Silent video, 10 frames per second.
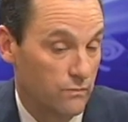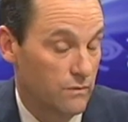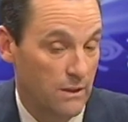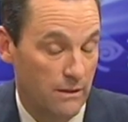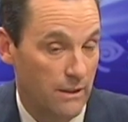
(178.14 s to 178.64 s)

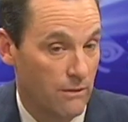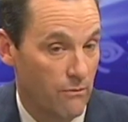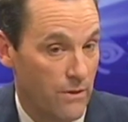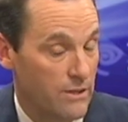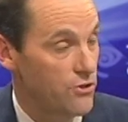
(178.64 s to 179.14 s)
uh, you know,
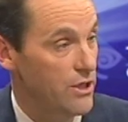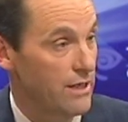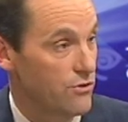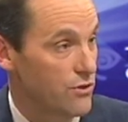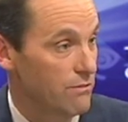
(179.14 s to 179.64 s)
things
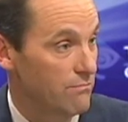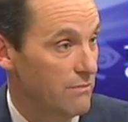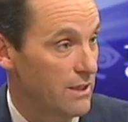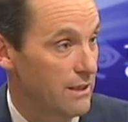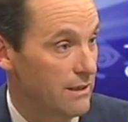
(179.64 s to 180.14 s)
change
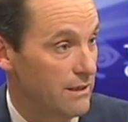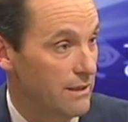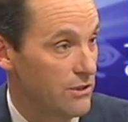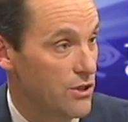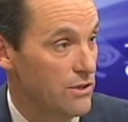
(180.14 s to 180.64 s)
and
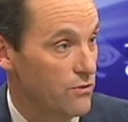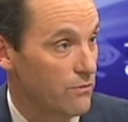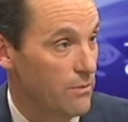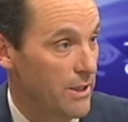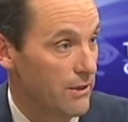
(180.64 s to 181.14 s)
it changes
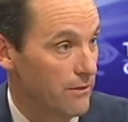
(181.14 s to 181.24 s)
for the better.